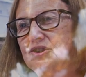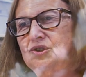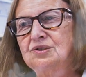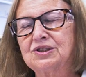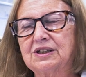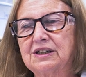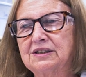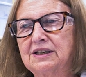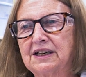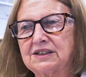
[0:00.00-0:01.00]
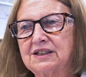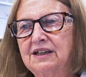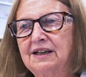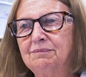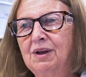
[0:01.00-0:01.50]
it's used again the next
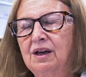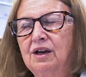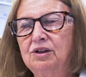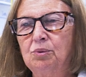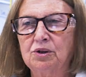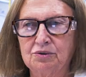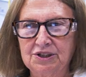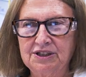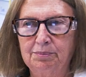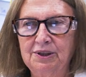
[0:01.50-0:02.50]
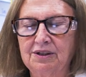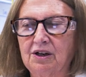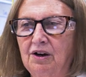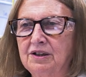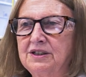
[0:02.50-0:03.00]
day, you want grease to be in the
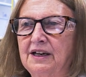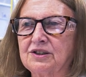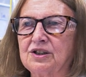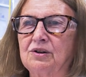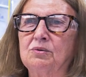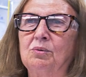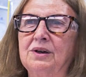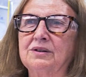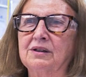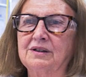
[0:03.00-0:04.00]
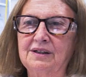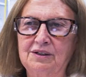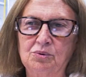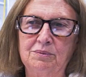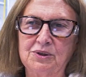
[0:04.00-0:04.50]
contact zone when the
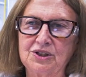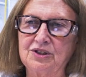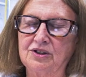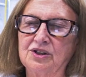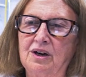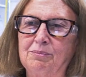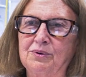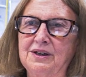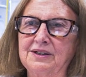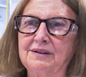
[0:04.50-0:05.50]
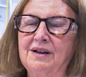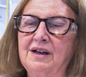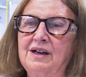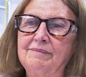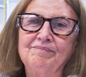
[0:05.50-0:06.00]
equipment starts operating.
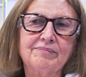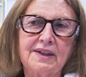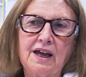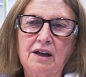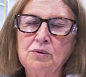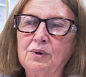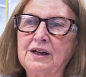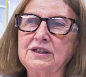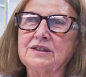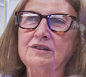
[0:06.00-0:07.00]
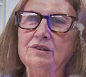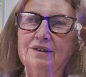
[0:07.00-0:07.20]
Otherwise,